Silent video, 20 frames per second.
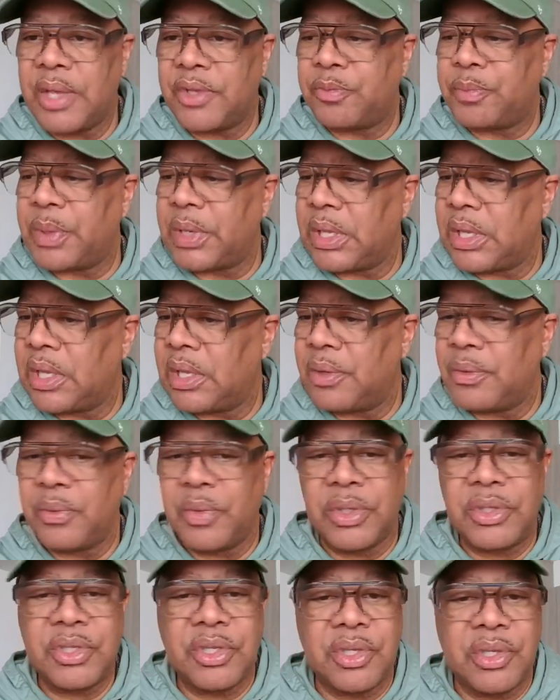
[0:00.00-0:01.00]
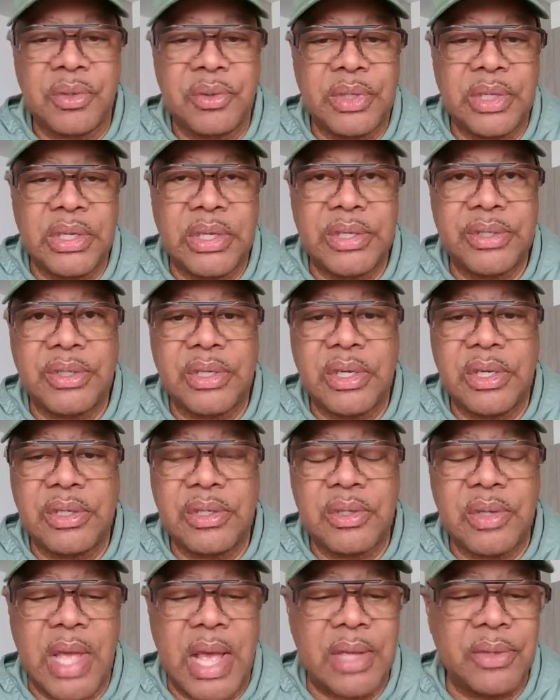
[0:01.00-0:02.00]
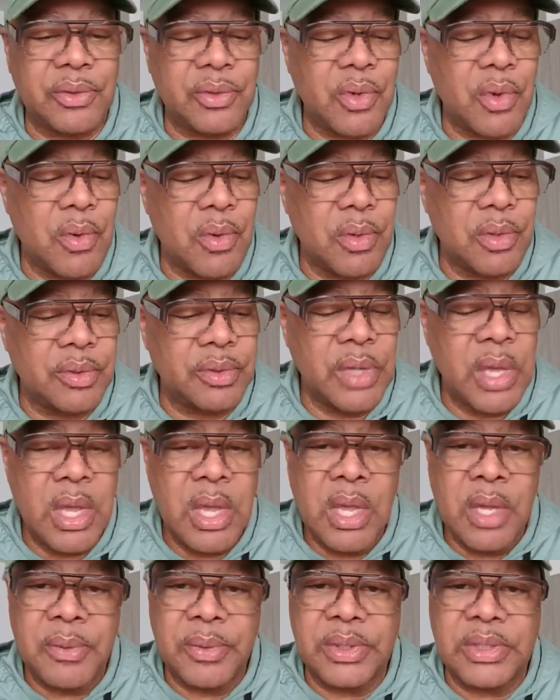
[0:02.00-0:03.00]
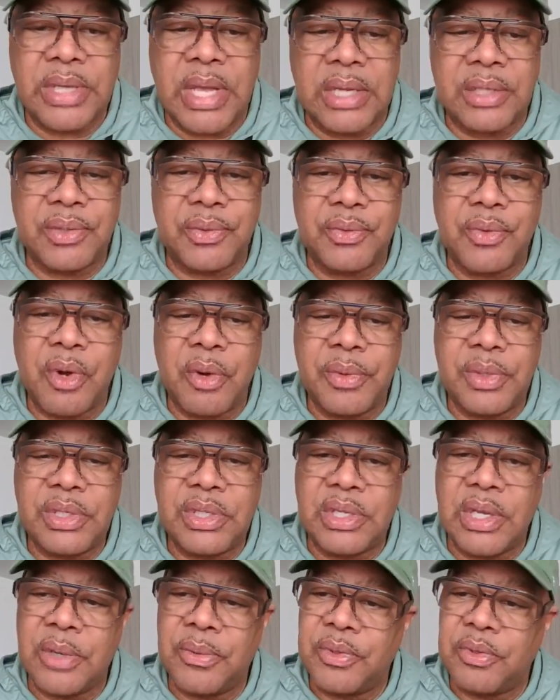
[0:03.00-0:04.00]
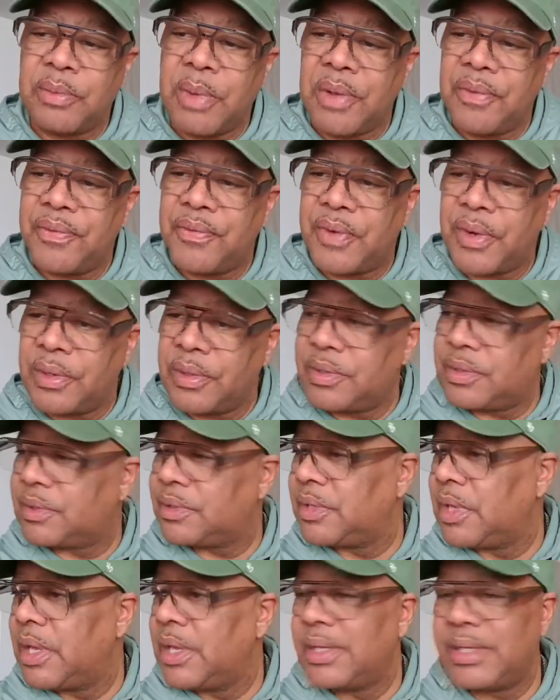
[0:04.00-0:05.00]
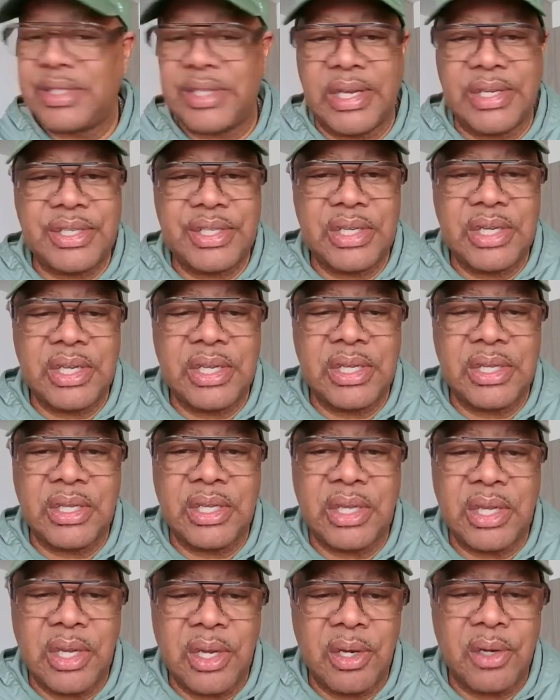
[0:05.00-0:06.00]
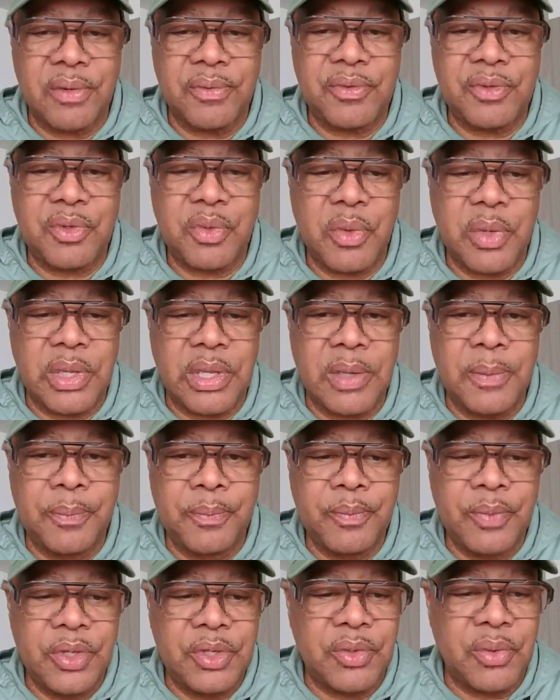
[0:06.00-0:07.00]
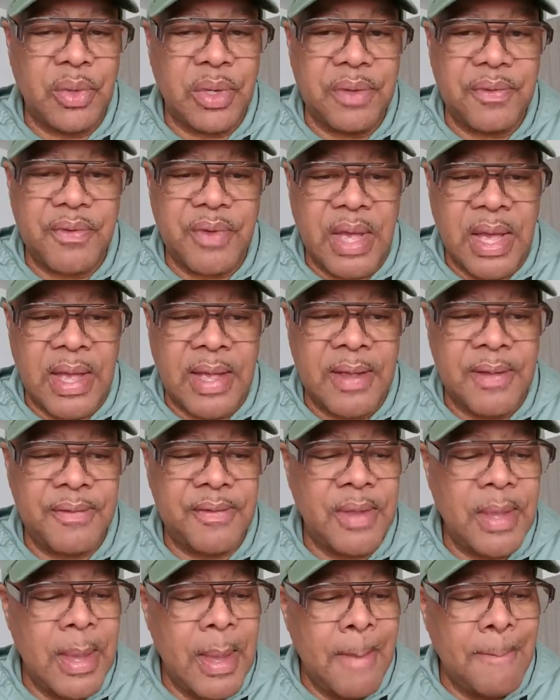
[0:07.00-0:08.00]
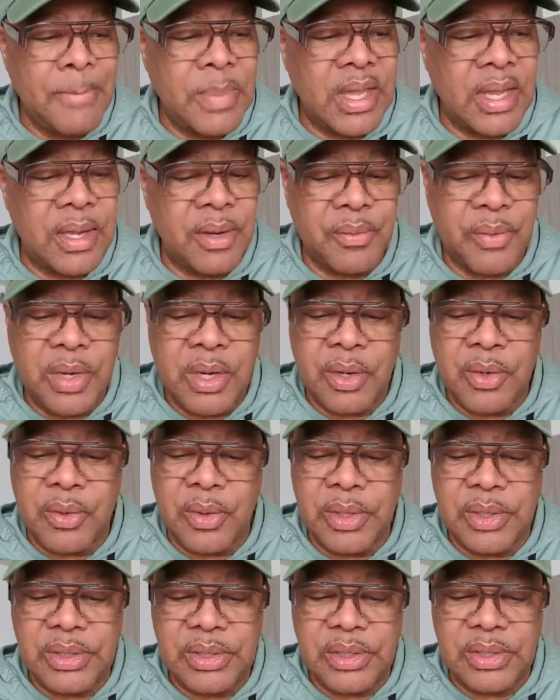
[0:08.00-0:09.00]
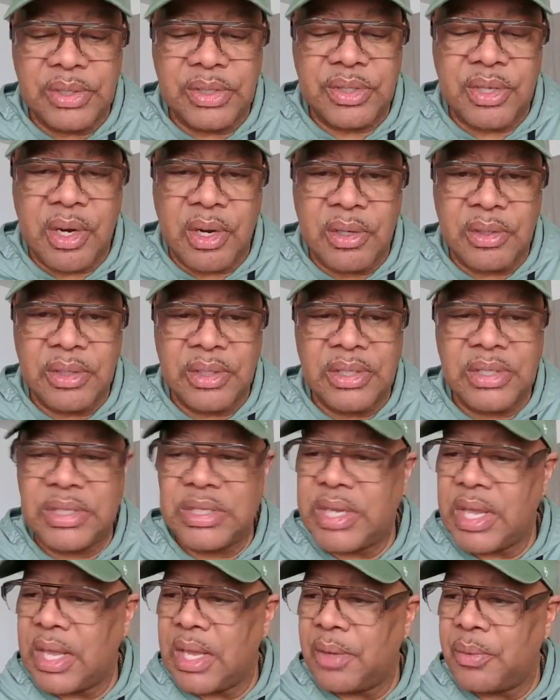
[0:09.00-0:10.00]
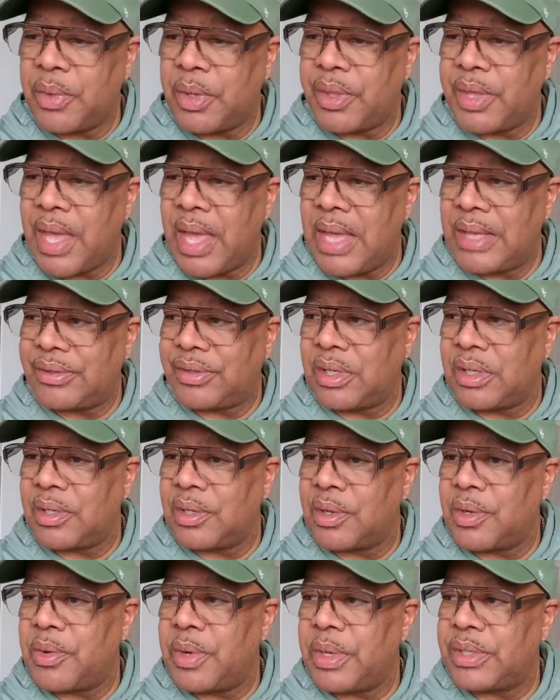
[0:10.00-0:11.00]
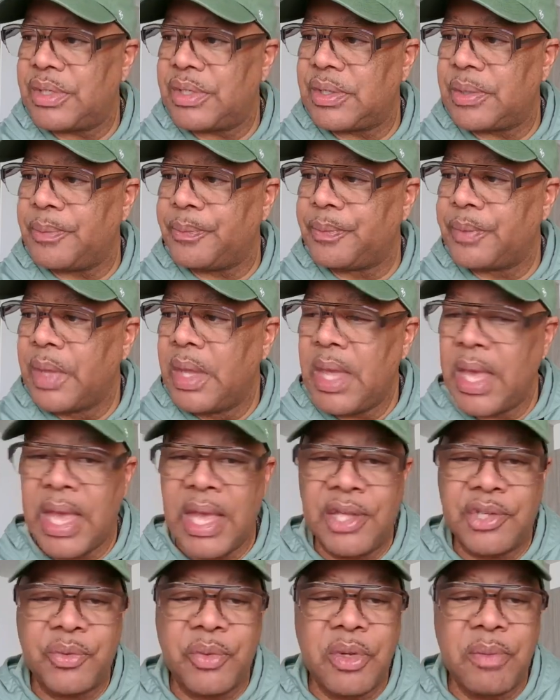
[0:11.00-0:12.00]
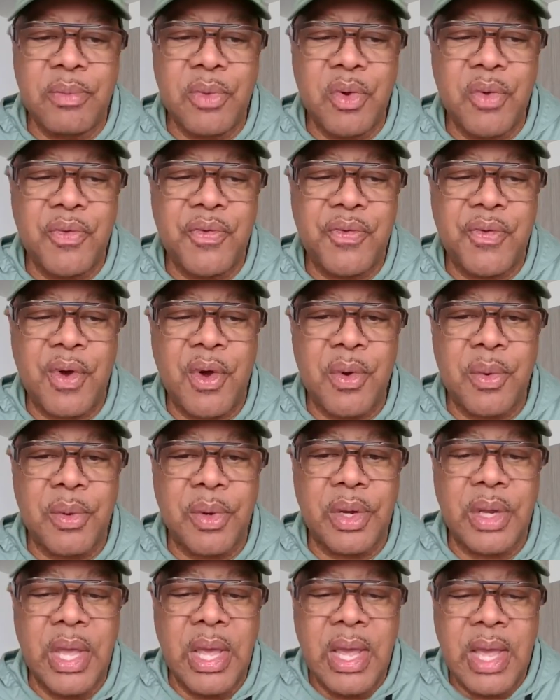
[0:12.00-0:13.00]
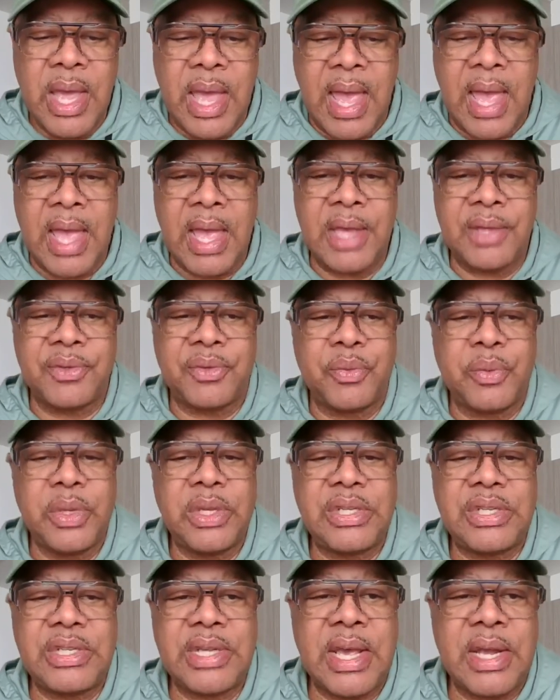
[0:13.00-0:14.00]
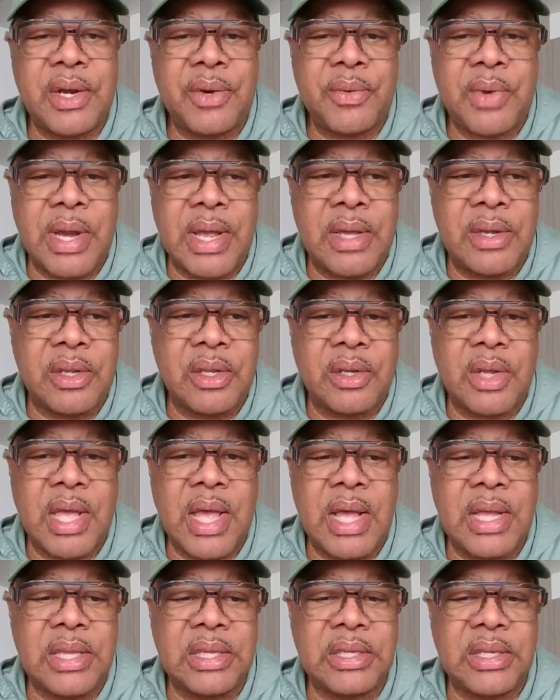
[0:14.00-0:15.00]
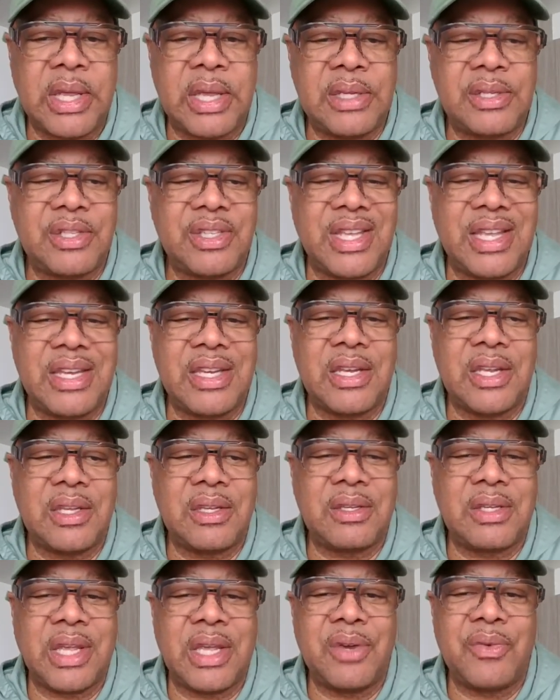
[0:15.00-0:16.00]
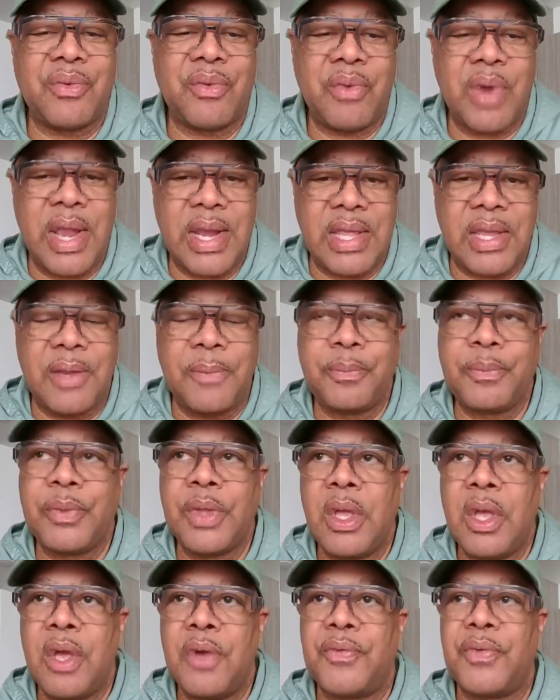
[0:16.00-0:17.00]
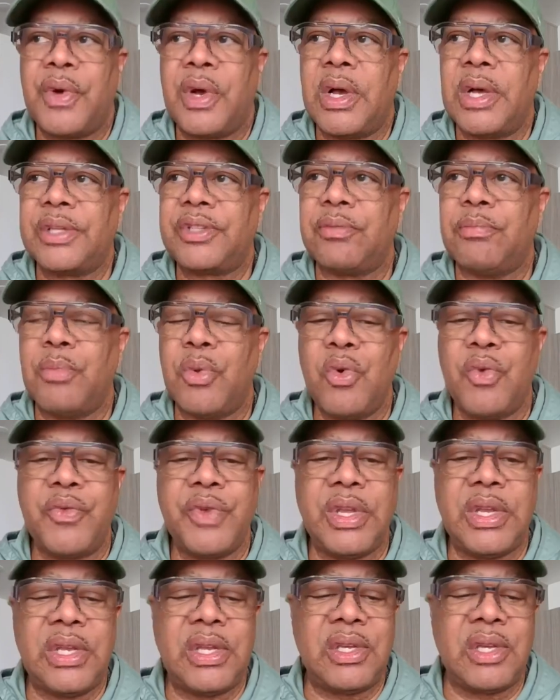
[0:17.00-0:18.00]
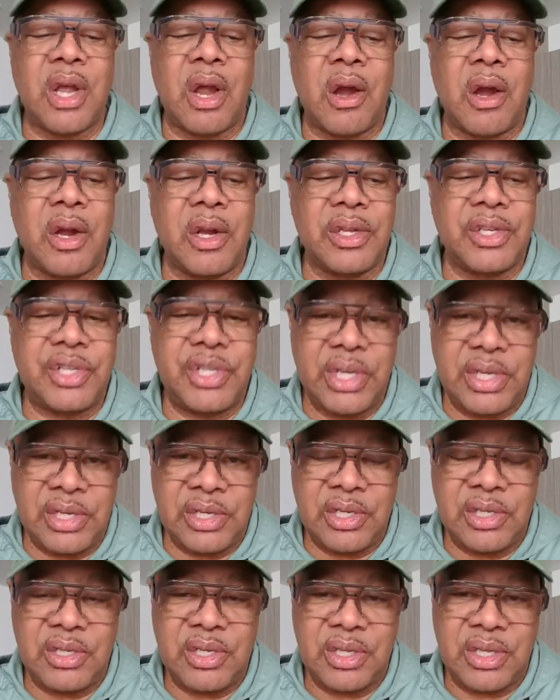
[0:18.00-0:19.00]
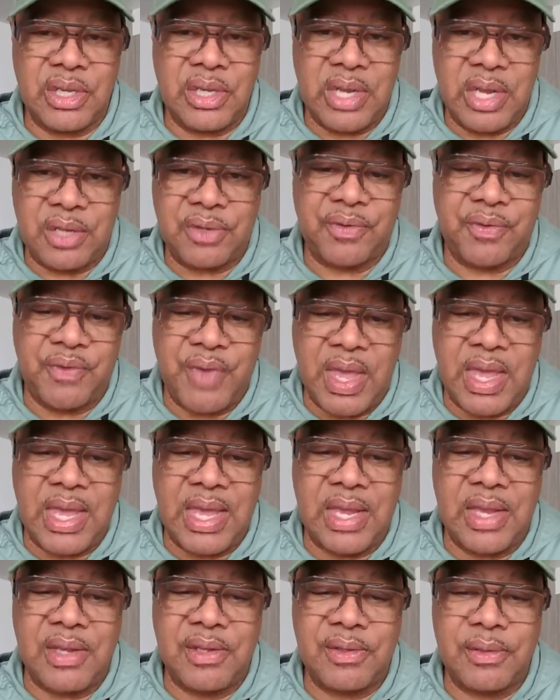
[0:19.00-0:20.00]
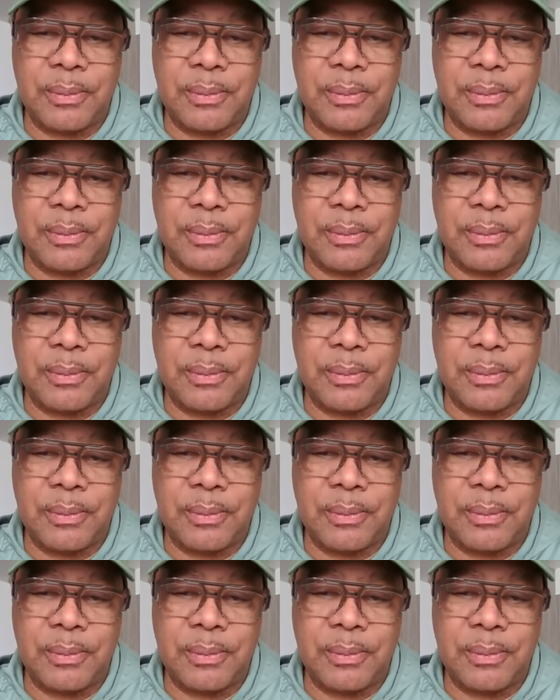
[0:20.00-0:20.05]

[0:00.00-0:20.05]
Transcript: But again, what you're doing, you're listening to House Calls with Dr. Rory T. It was my first session in the year of 2025. And we are going to start this day with asking the question as we move forward, as we sat around on the holidays getting ready for us moving our agenda to the next phase.